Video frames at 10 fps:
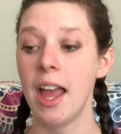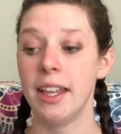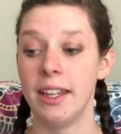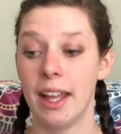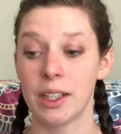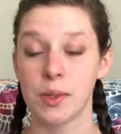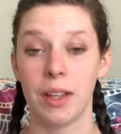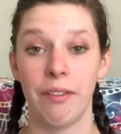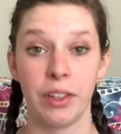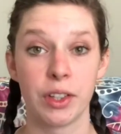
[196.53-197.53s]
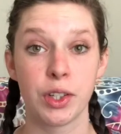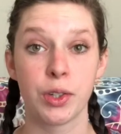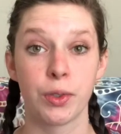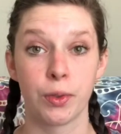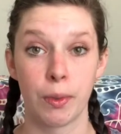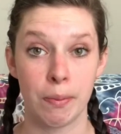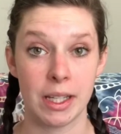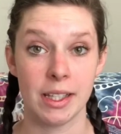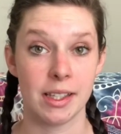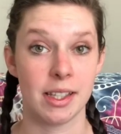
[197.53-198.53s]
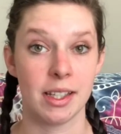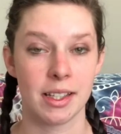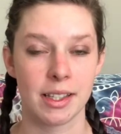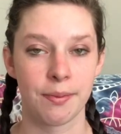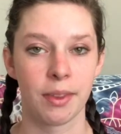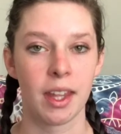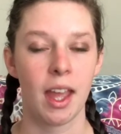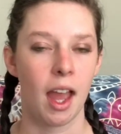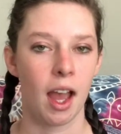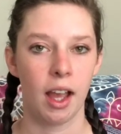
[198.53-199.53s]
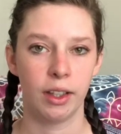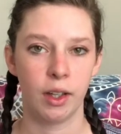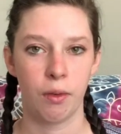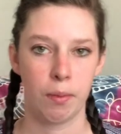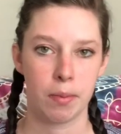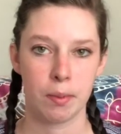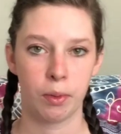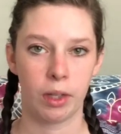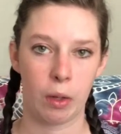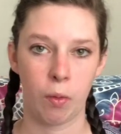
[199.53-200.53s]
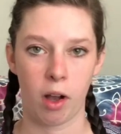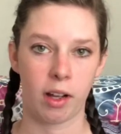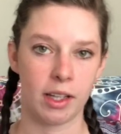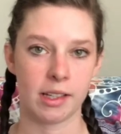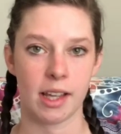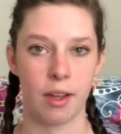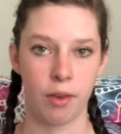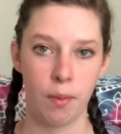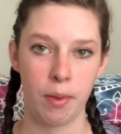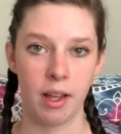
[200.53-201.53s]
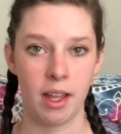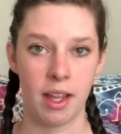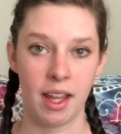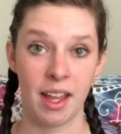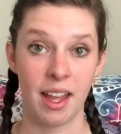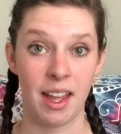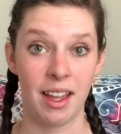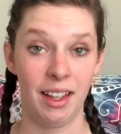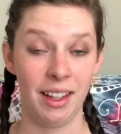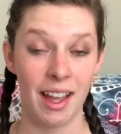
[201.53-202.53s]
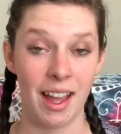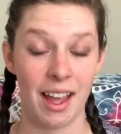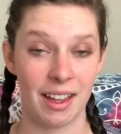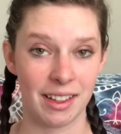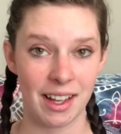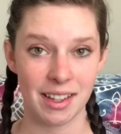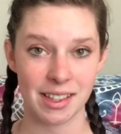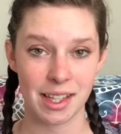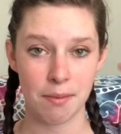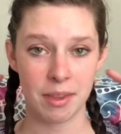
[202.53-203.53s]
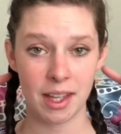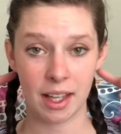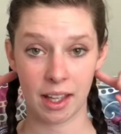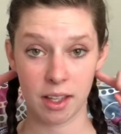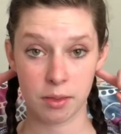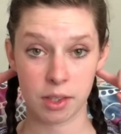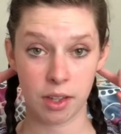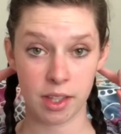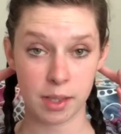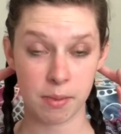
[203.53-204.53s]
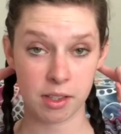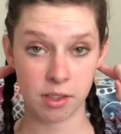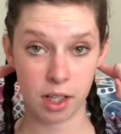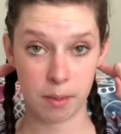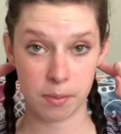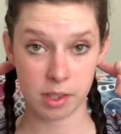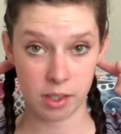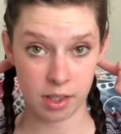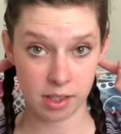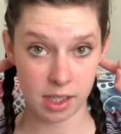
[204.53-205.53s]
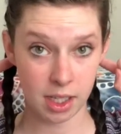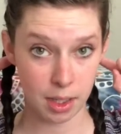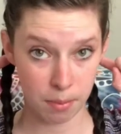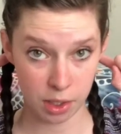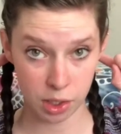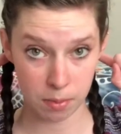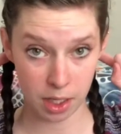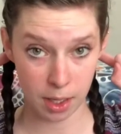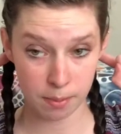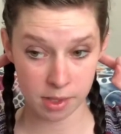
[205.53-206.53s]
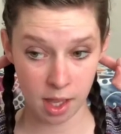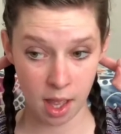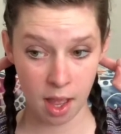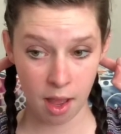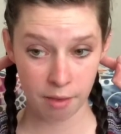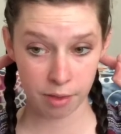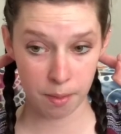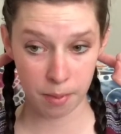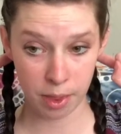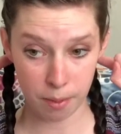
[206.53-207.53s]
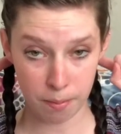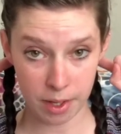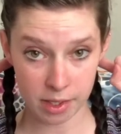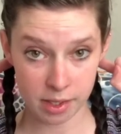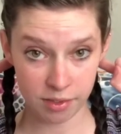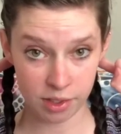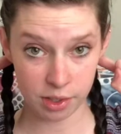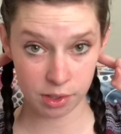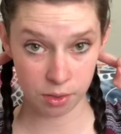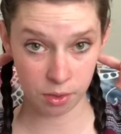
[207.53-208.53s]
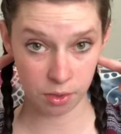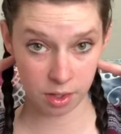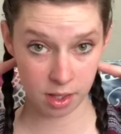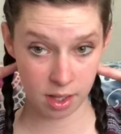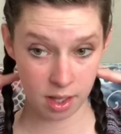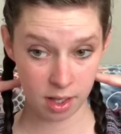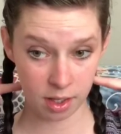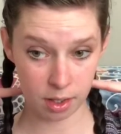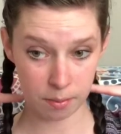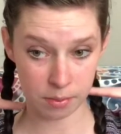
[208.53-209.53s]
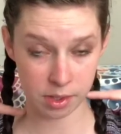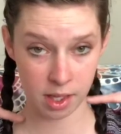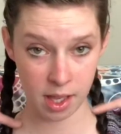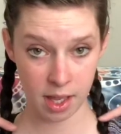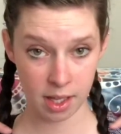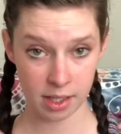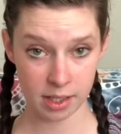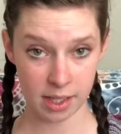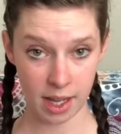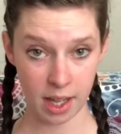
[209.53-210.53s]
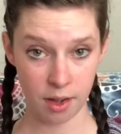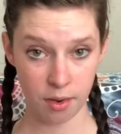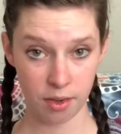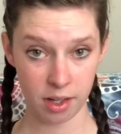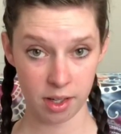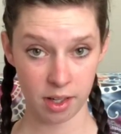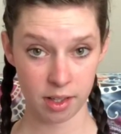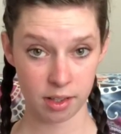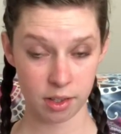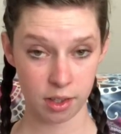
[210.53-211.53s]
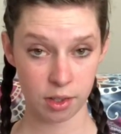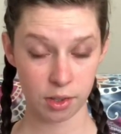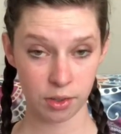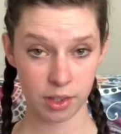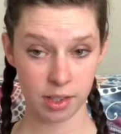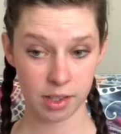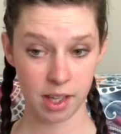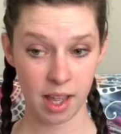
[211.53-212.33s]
Next, we have your trapezius. You know when people like walk on a tightrope? Yeah, kind of the same thing. So this muscle comes, you can see it in the picture, but comes from the base of your skull, comes down to your shoulders,